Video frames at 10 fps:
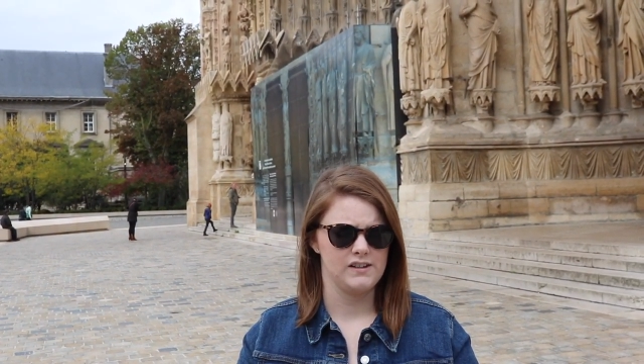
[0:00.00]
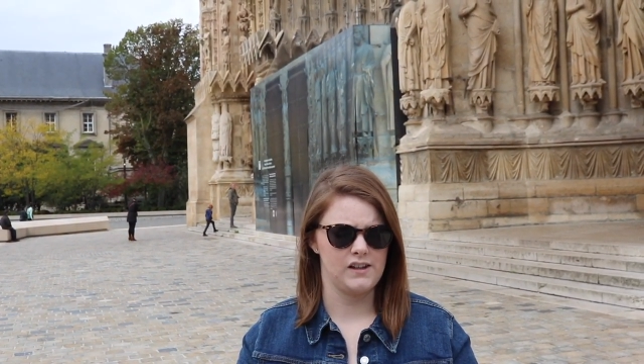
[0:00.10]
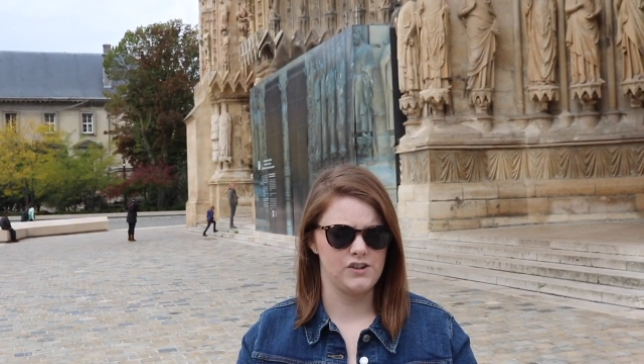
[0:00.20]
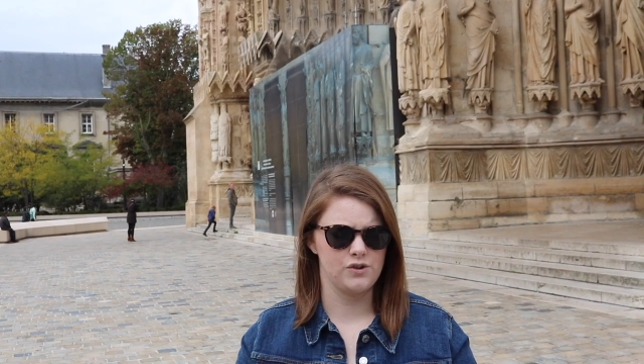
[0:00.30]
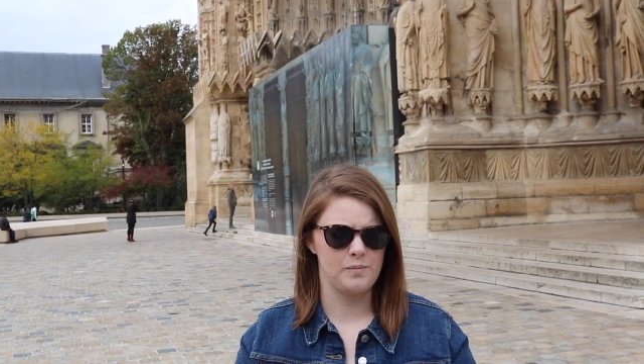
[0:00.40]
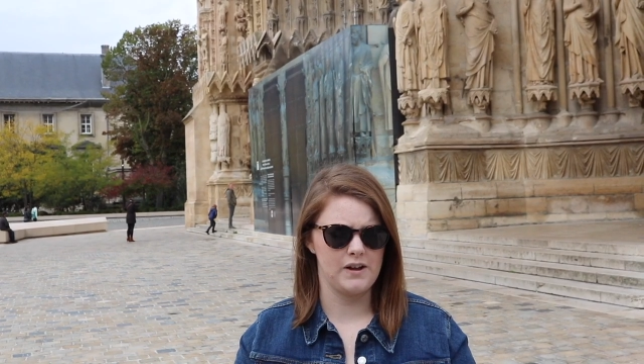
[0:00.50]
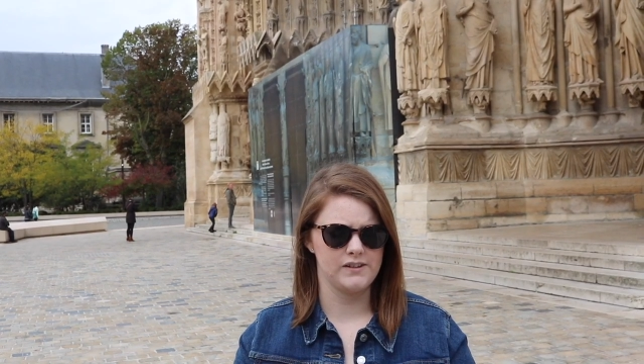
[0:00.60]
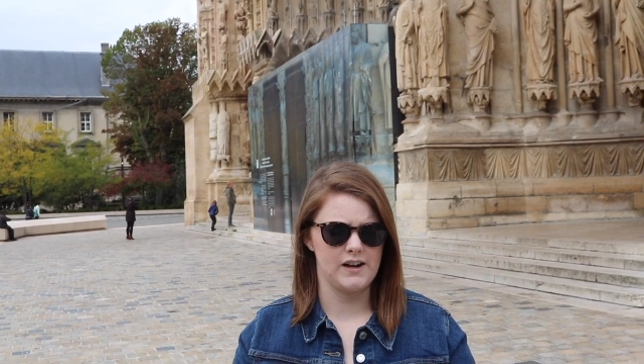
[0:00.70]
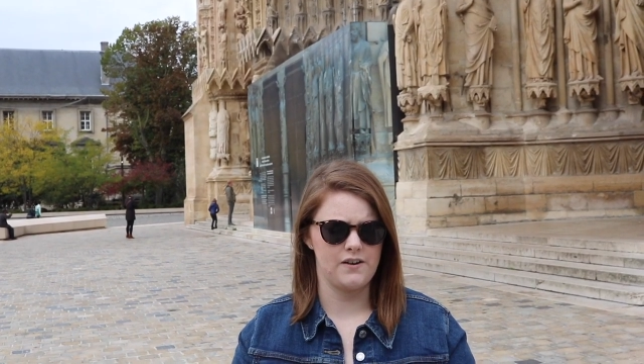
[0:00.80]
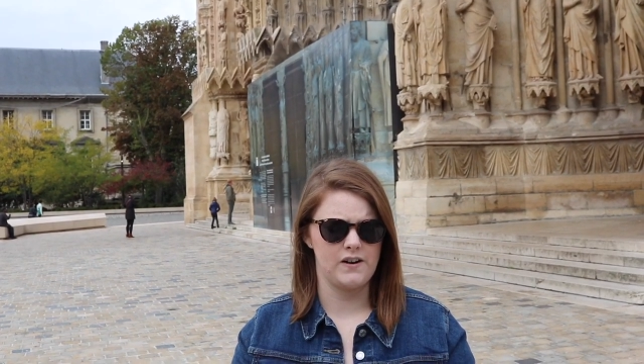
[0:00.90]
central
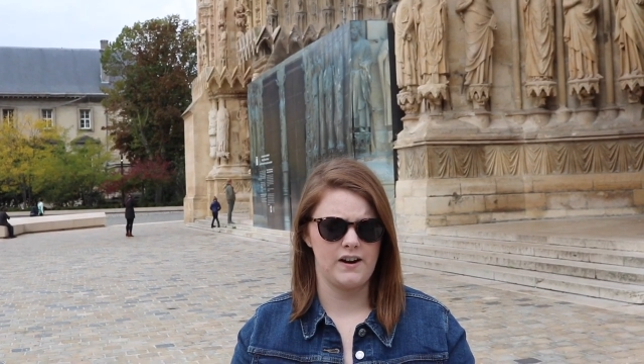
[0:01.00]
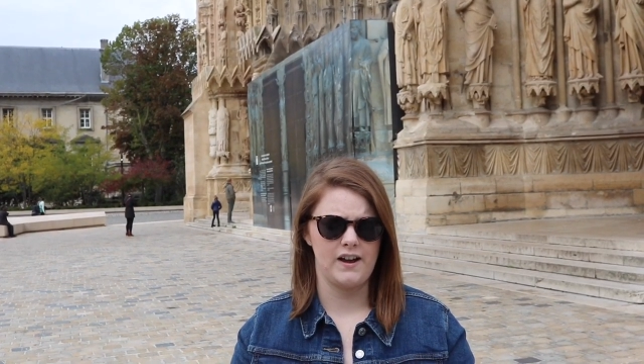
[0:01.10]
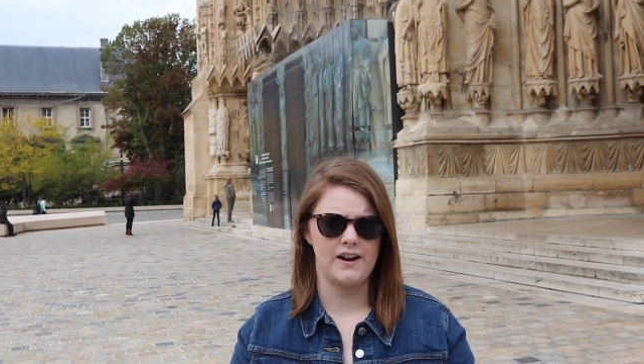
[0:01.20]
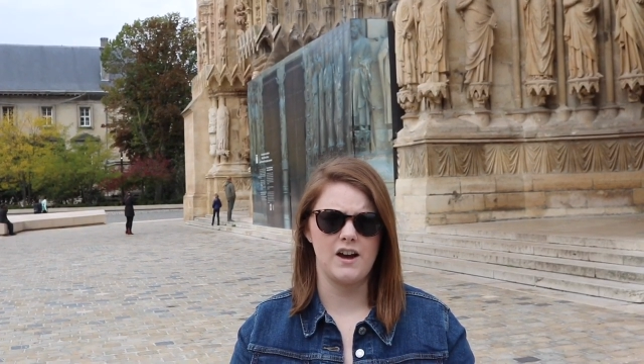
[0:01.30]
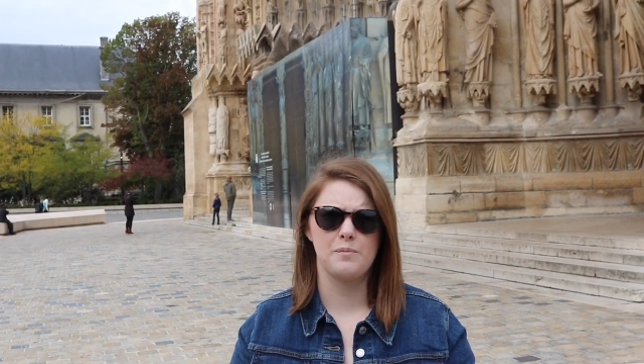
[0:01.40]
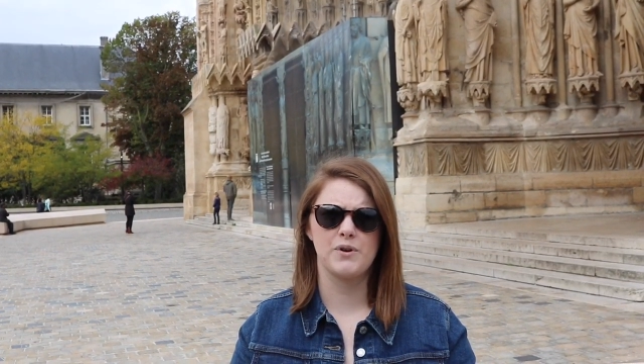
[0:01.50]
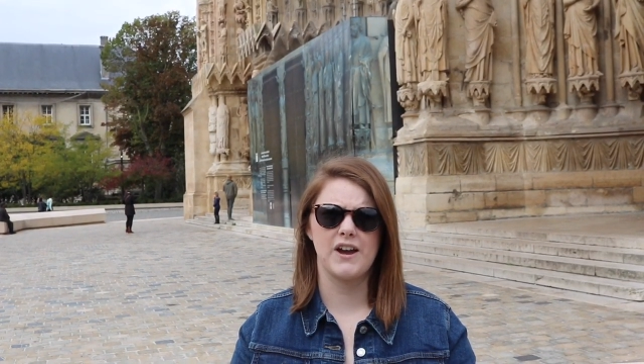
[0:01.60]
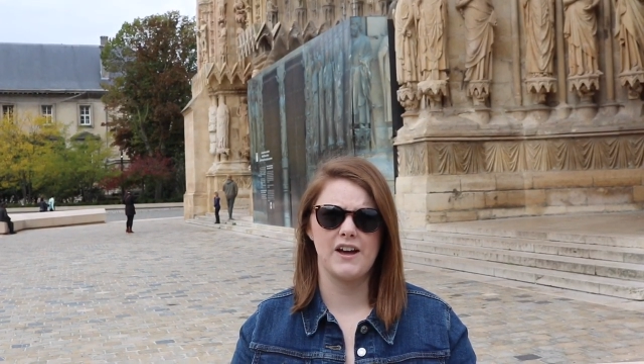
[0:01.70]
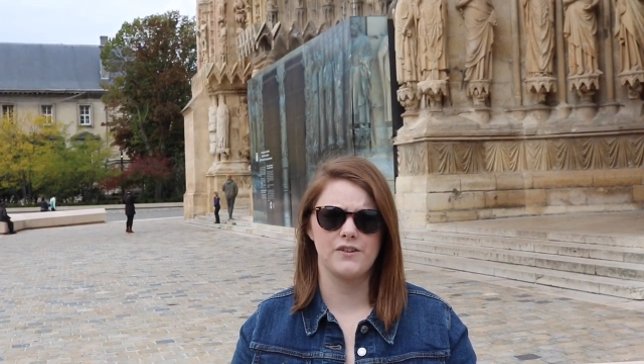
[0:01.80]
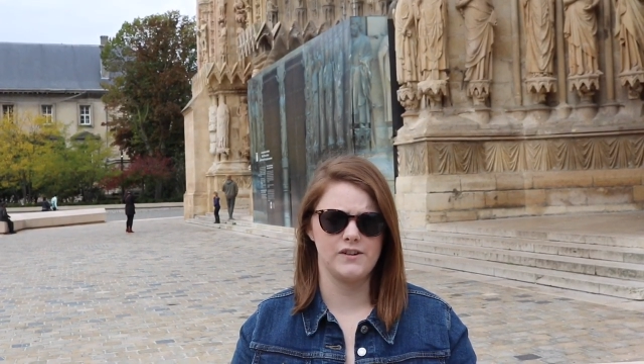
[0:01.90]
bell tower, and upper
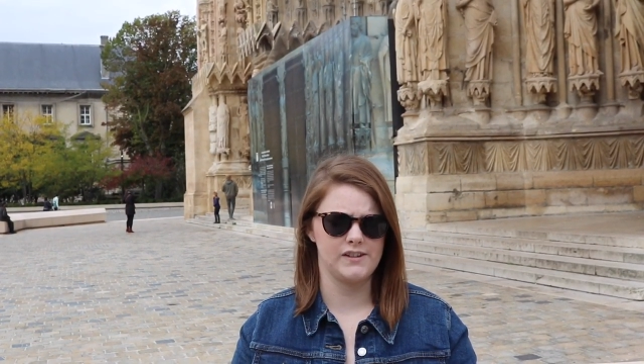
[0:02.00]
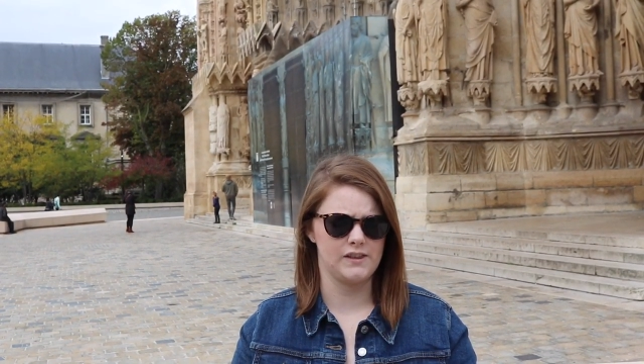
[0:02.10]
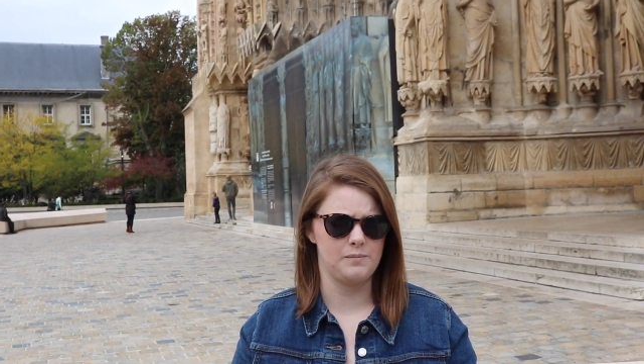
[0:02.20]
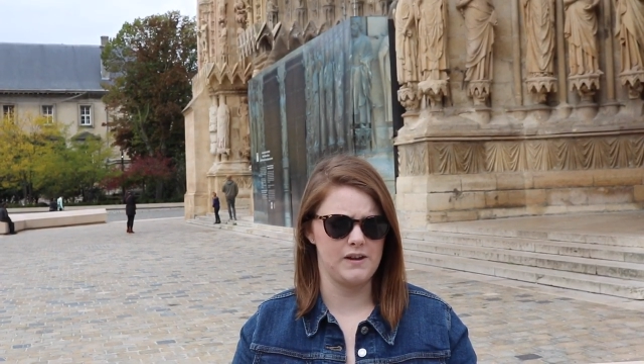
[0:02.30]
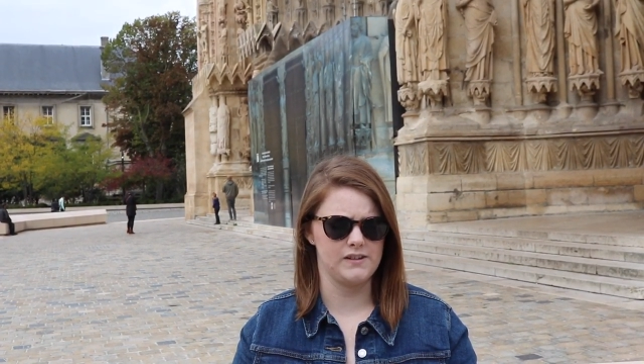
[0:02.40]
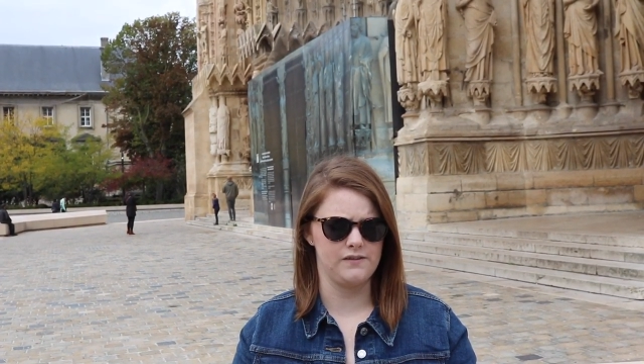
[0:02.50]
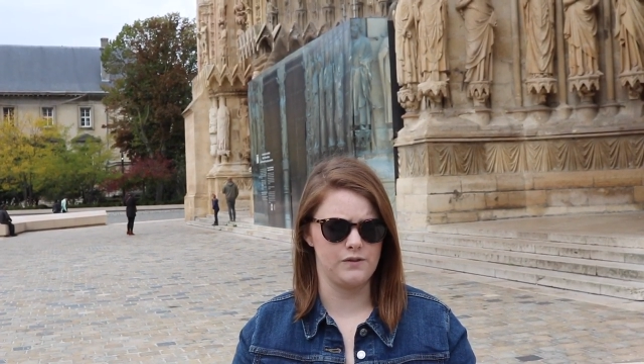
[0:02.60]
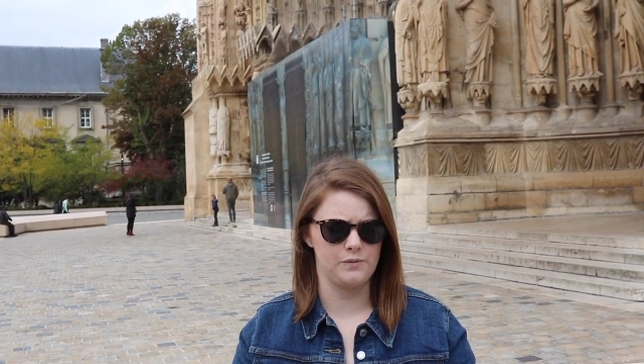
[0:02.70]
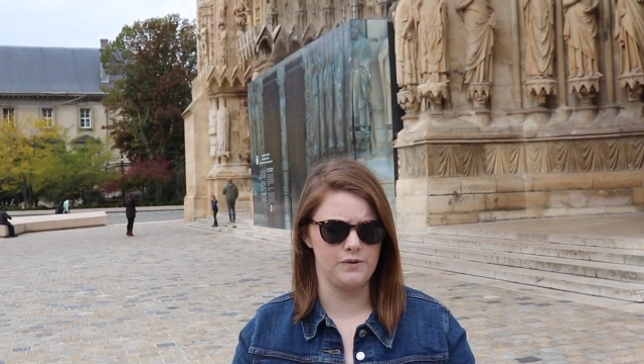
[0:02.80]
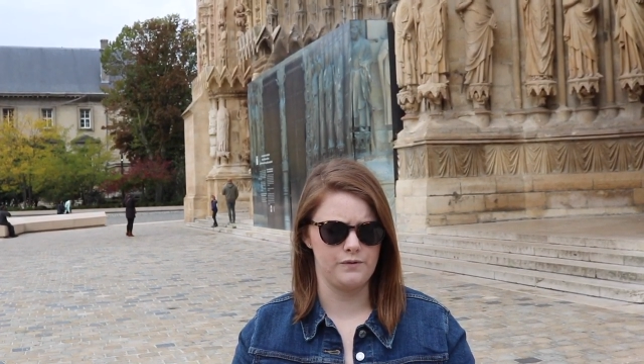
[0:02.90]
galleries at the base of
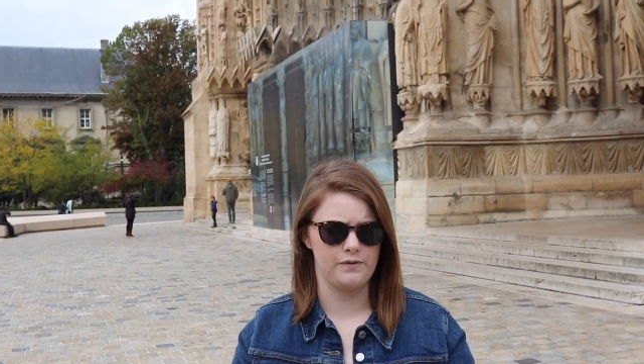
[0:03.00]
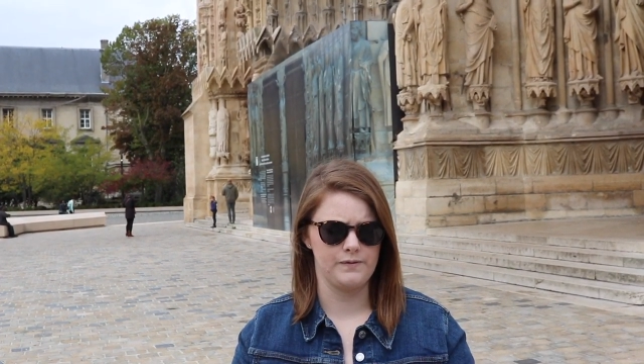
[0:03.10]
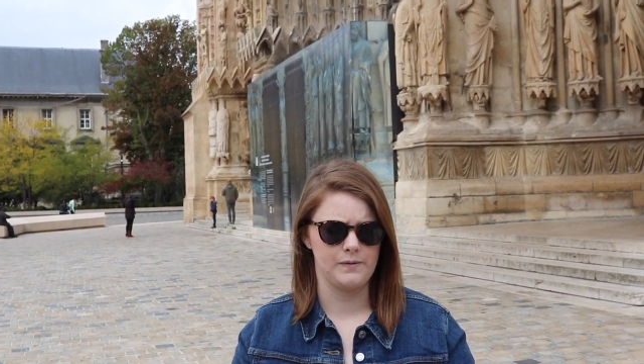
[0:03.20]
the roof.